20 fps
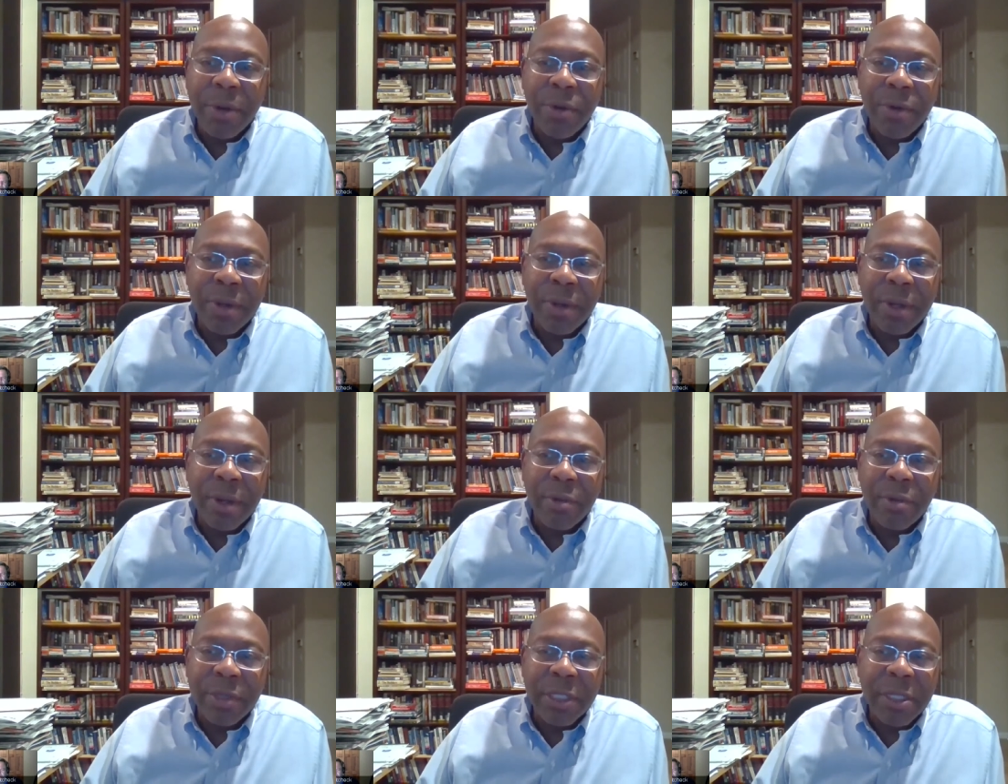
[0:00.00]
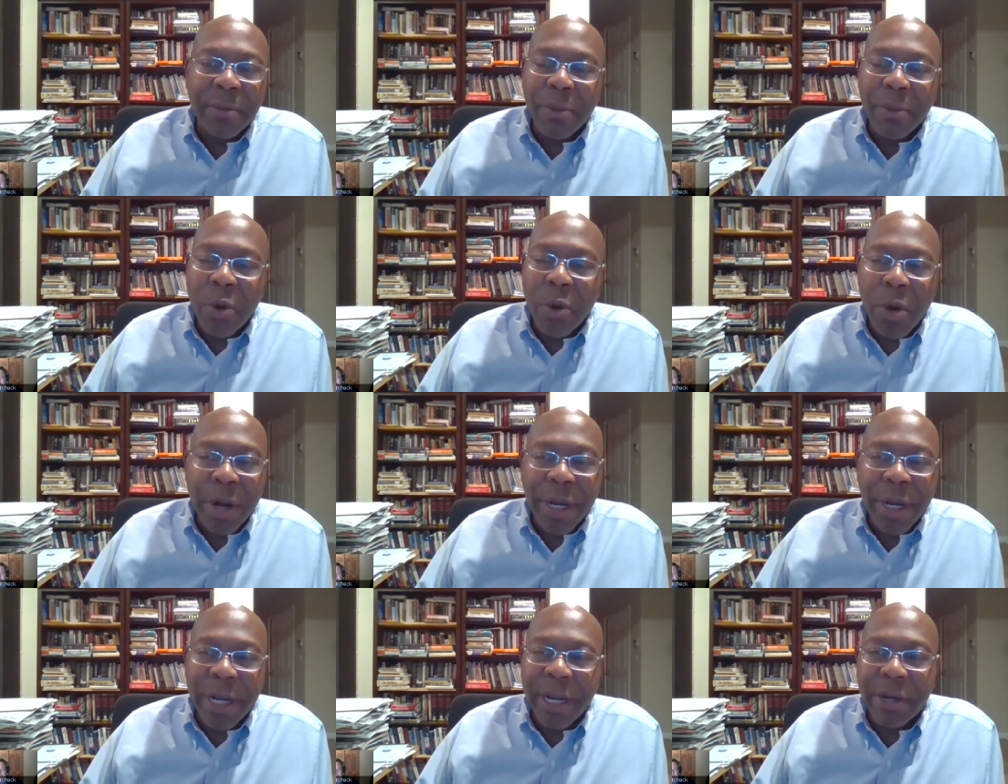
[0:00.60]
who was
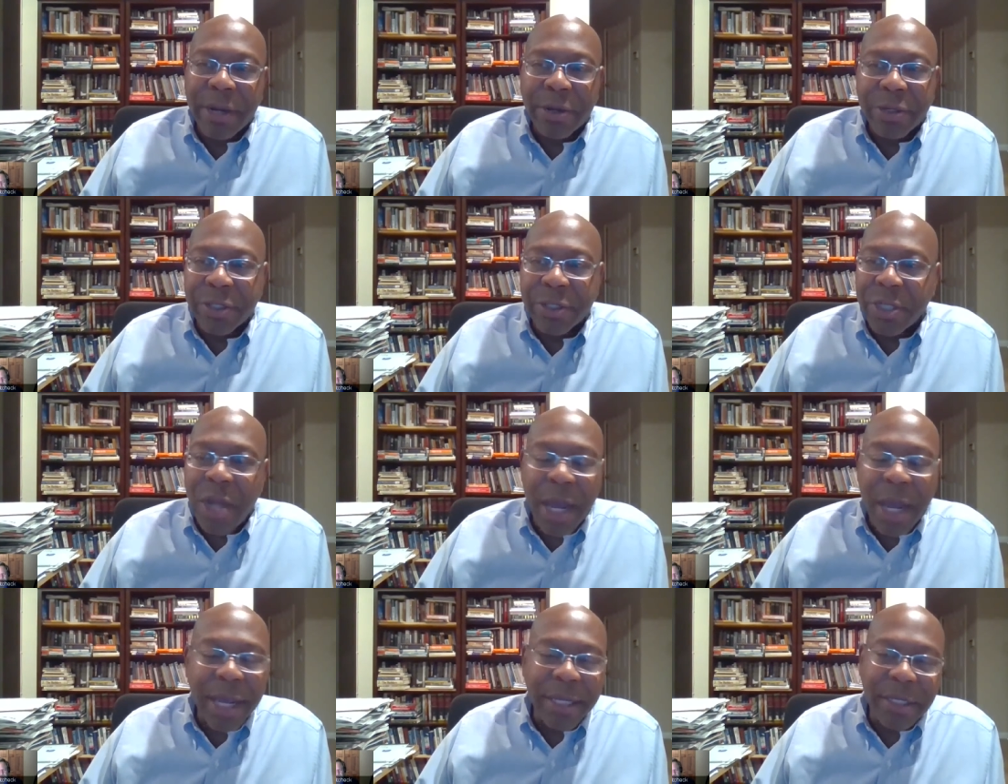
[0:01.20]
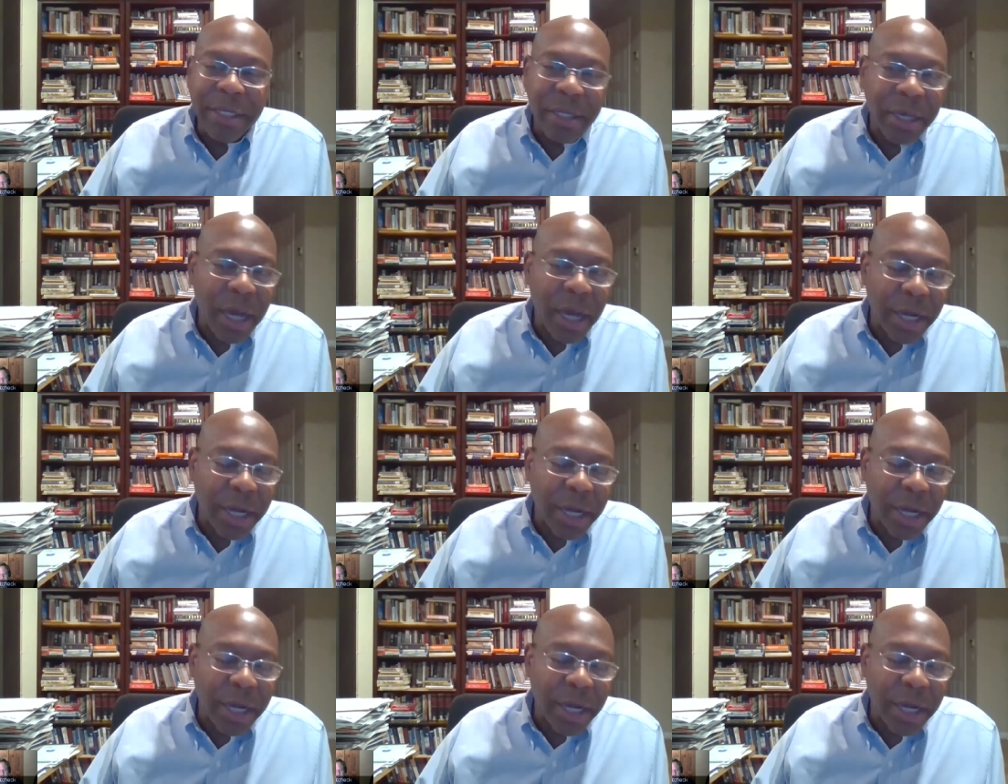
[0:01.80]
deported or snuck into the